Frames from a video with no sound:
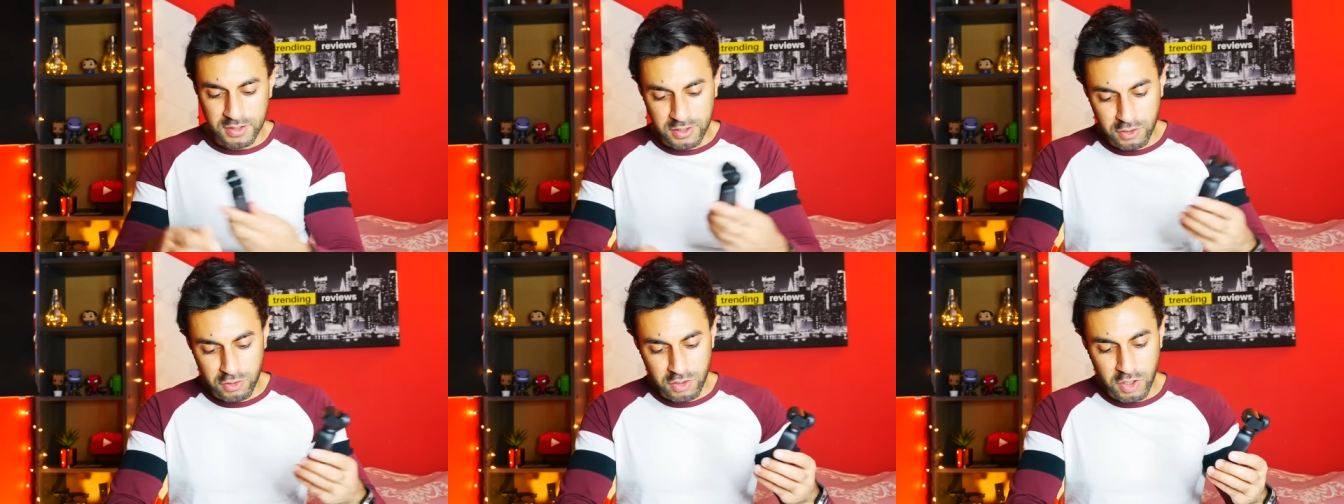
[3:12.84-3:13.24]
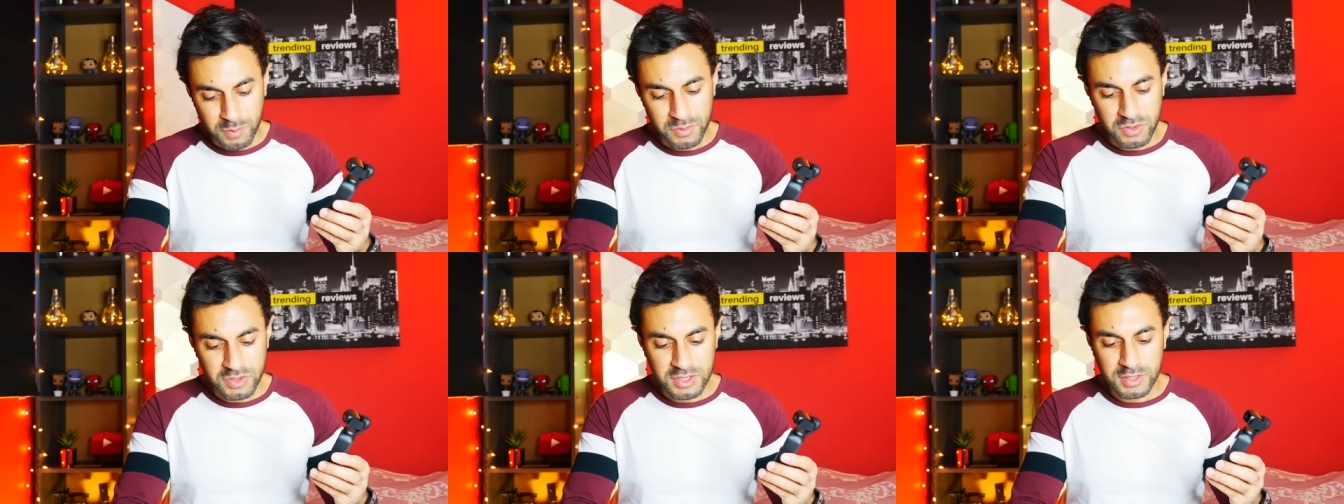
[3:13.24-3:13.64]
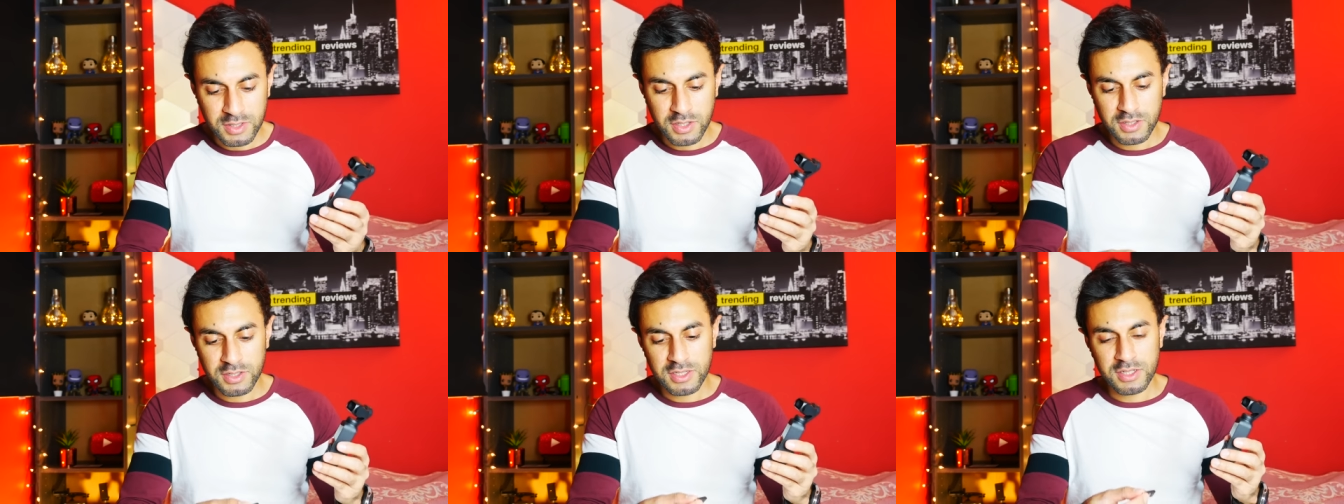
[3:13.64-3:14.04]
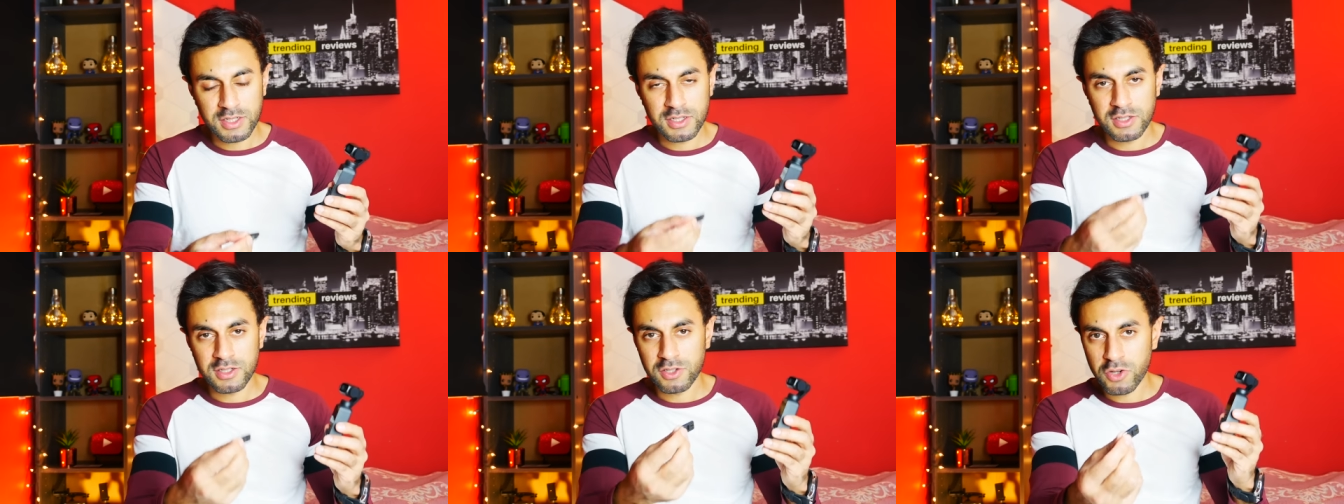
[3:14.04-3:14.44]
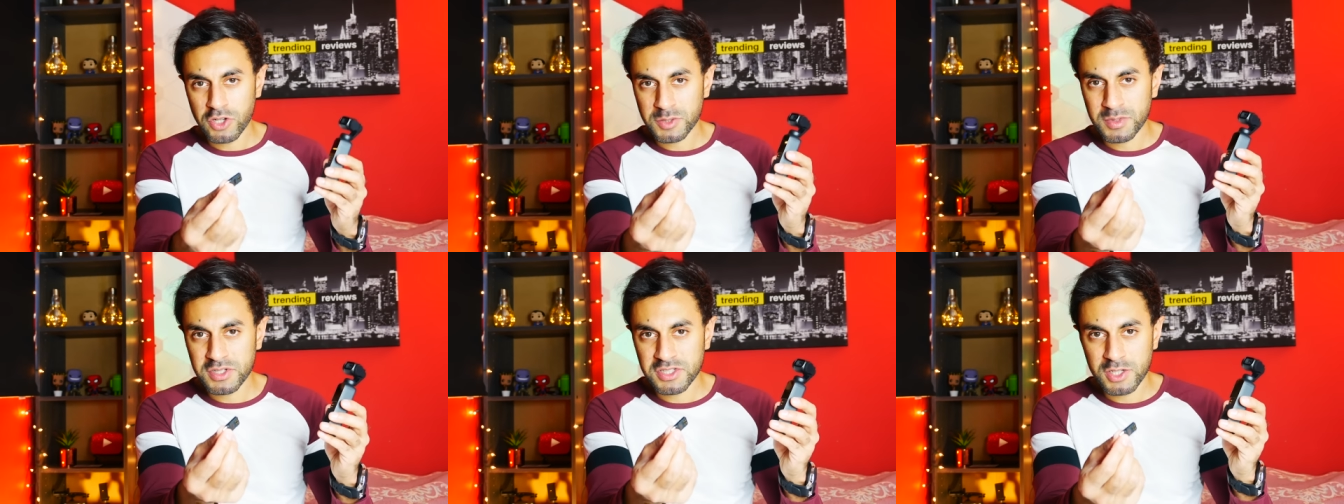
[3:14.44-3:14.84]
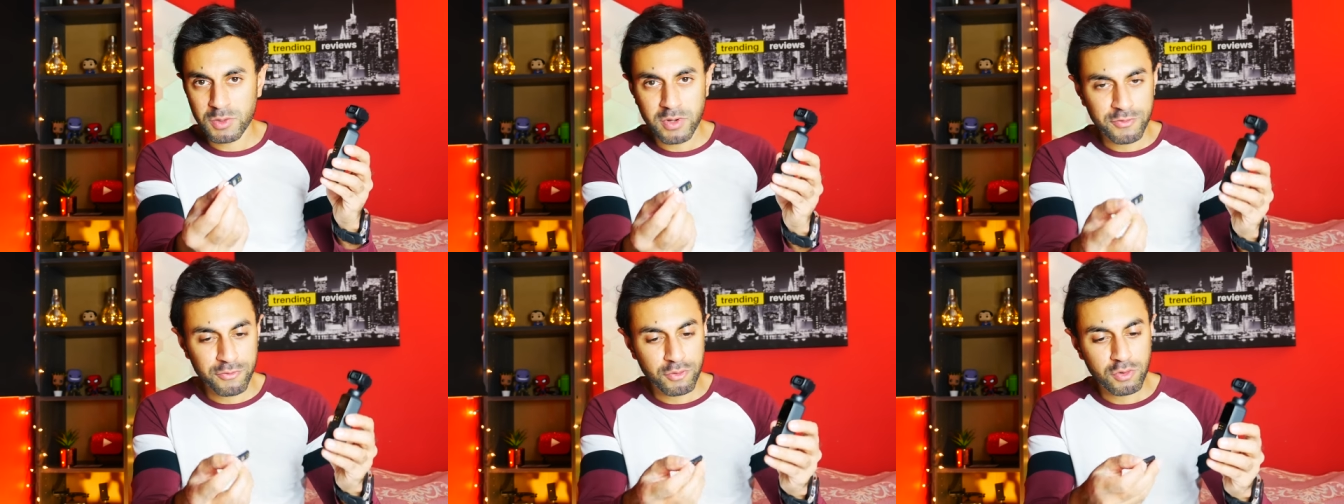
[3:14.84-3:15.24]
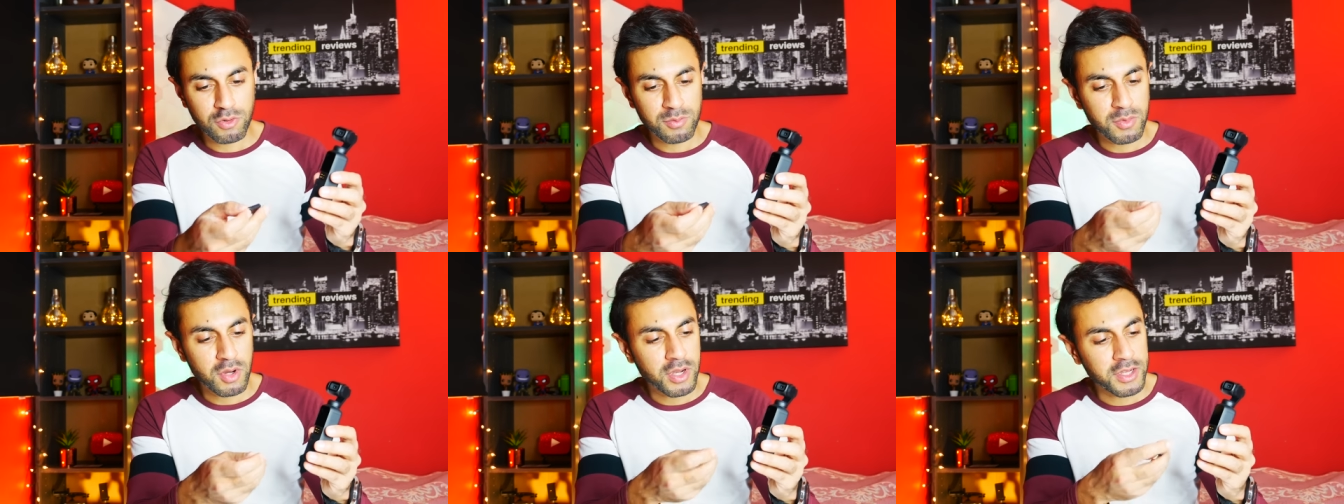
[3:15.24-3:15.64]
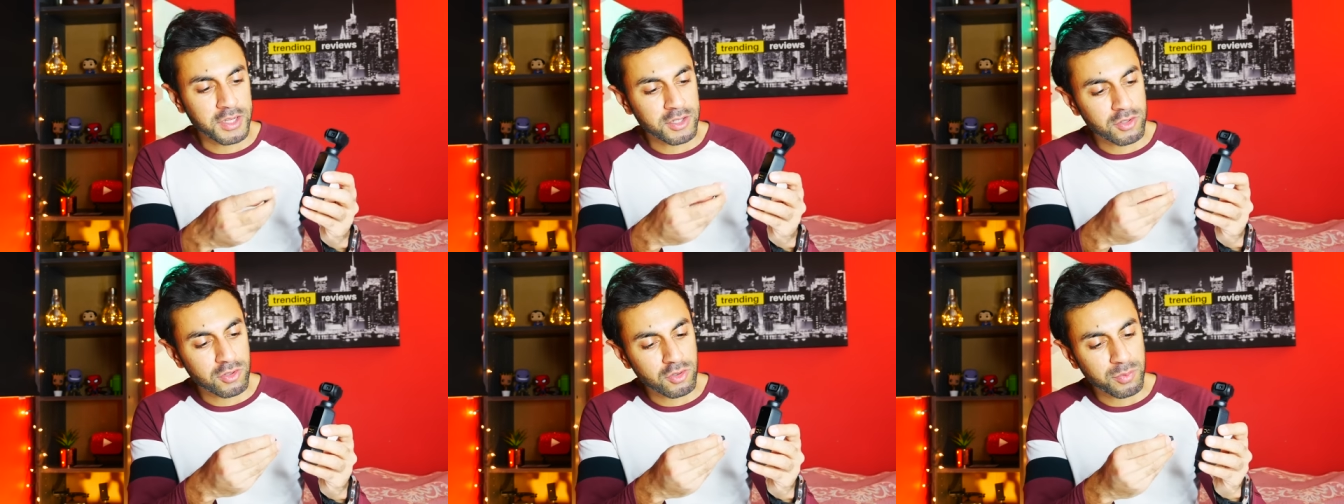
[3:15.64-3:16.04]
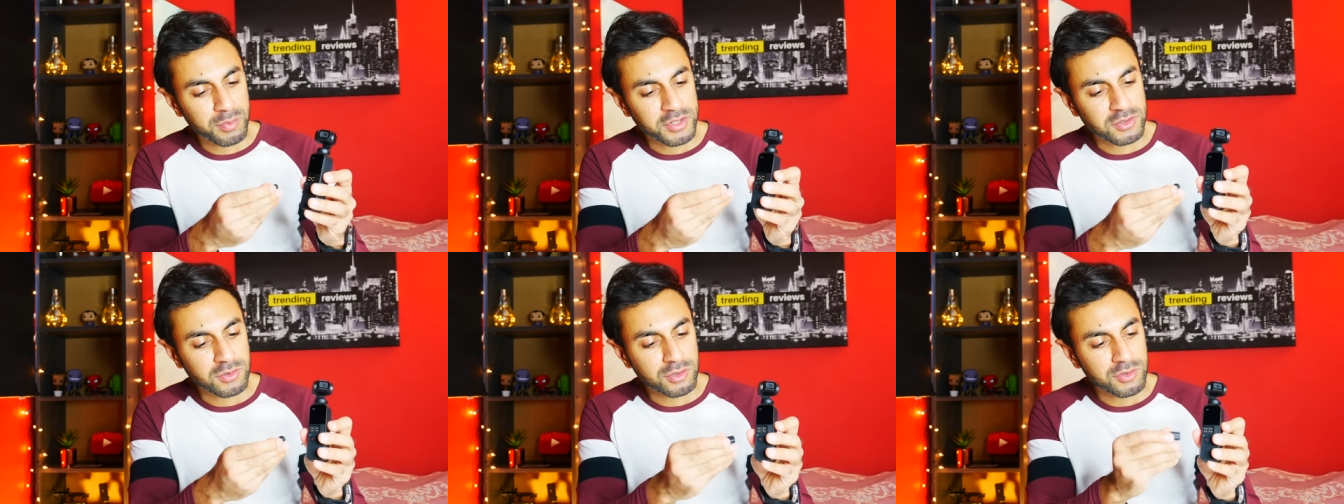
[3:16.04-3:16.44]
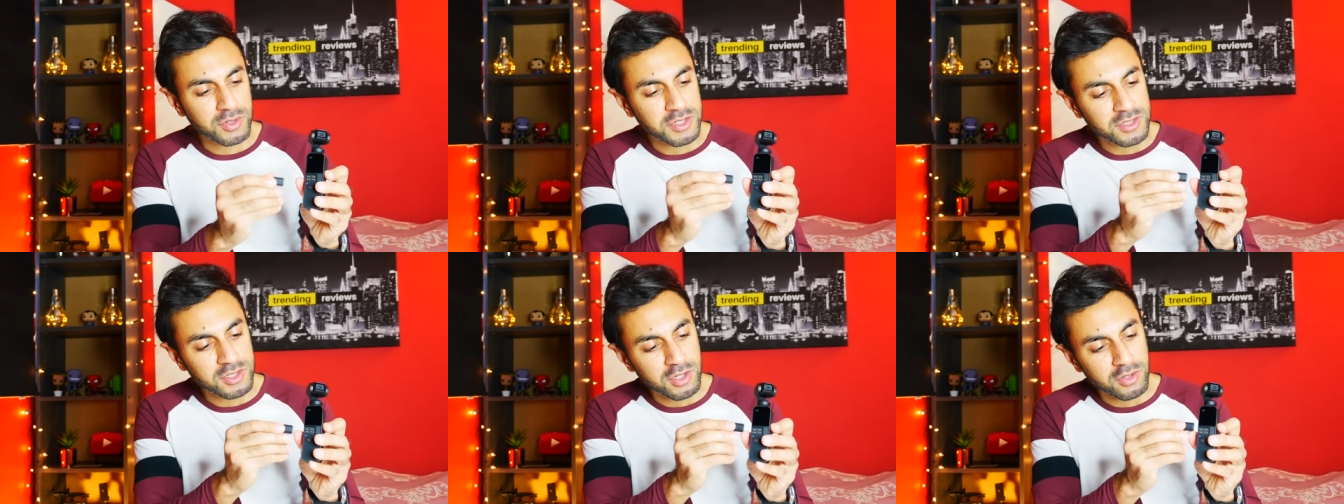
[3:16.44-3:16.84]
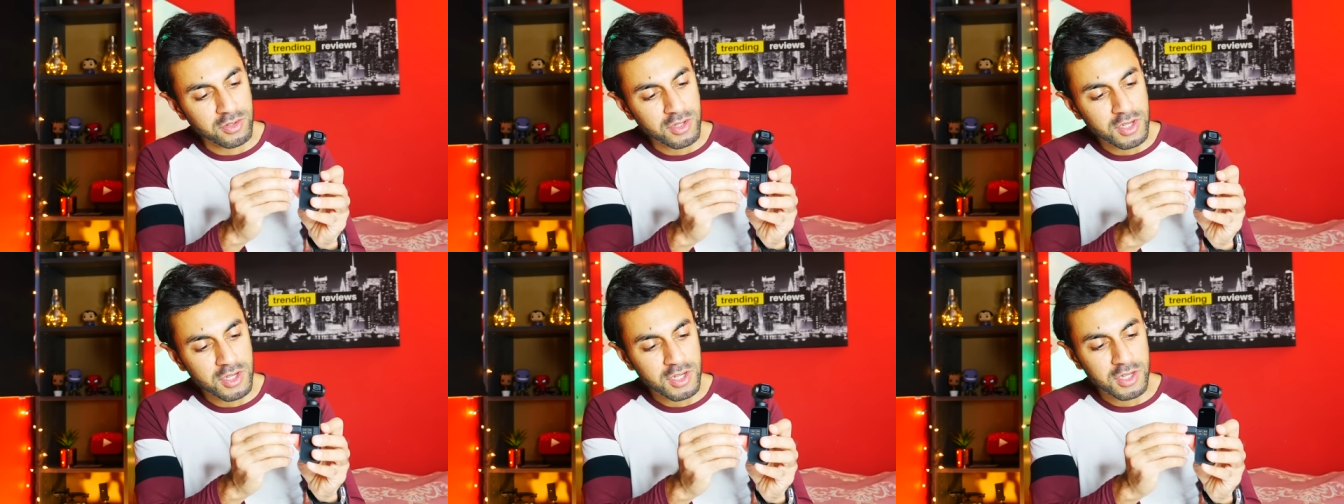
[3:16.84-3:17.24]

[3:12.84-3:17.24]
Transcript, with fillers: Now I'm using the USB-C one for my Google Pixel 3, so